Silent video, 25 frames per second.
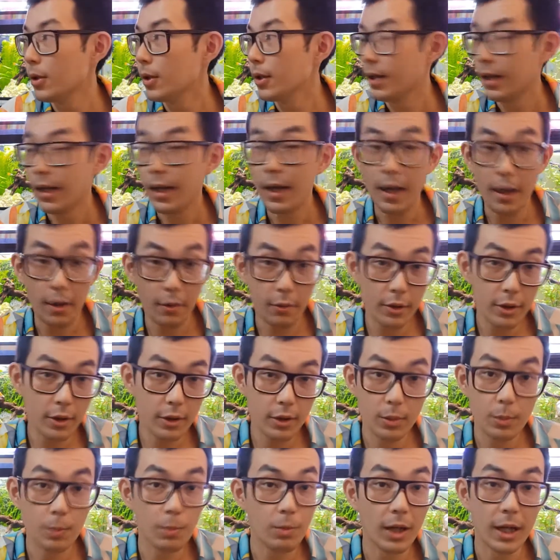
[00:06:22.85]
have it,
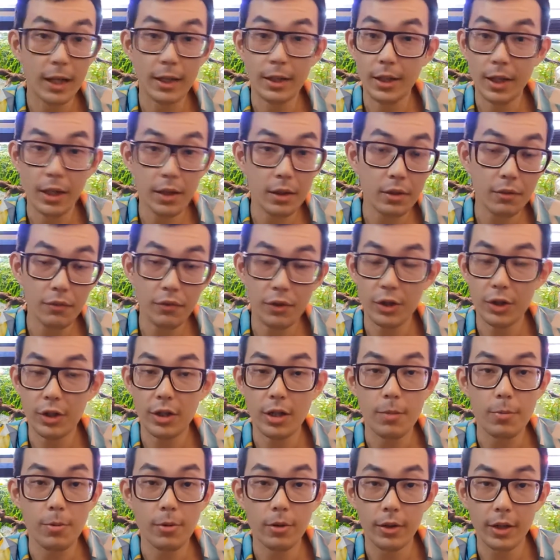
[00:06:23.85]
but any fish
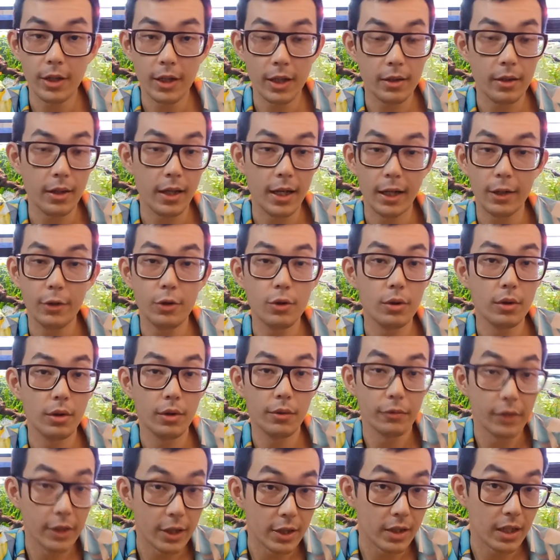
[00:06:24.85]
keeper can actually
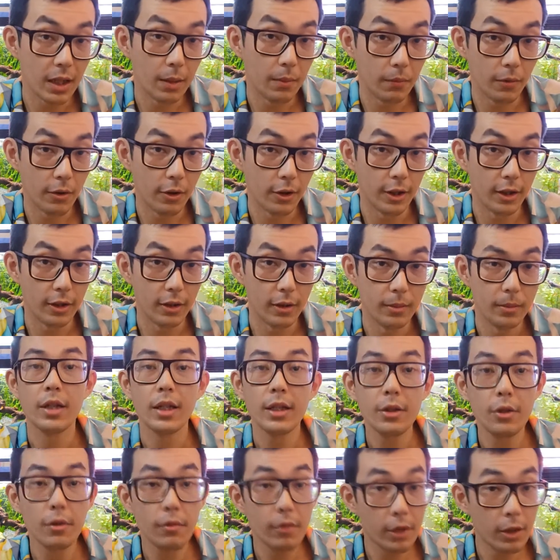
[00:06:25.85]
face up with it.
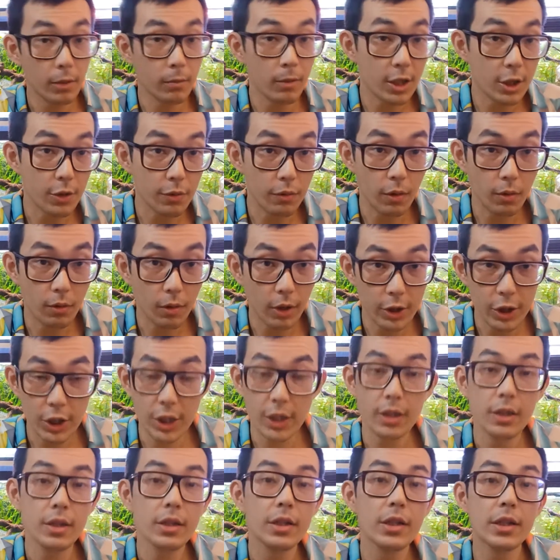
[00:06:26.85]
Thank you very much for
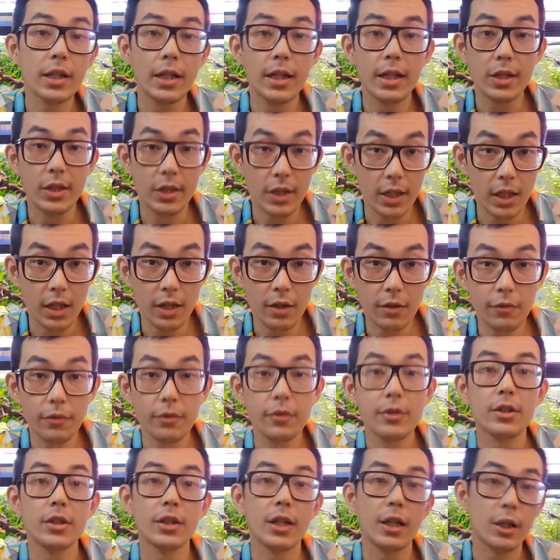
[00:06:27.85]
watching. Stay safe,
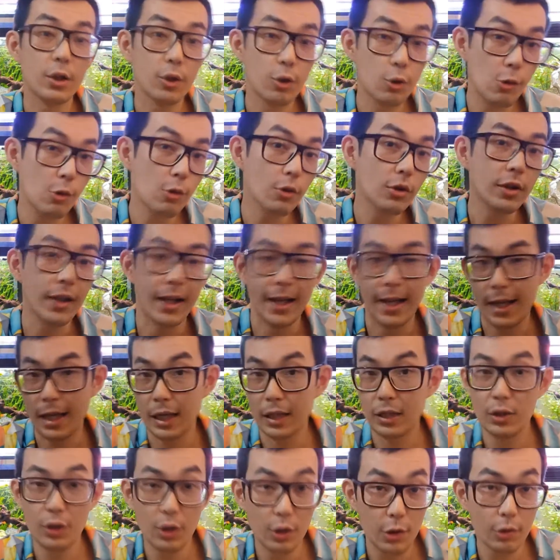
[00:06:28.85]
stay tuned,
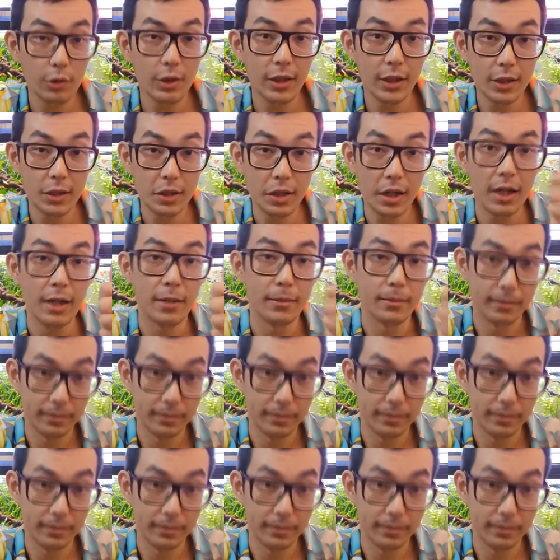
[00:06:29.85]
and see you next time.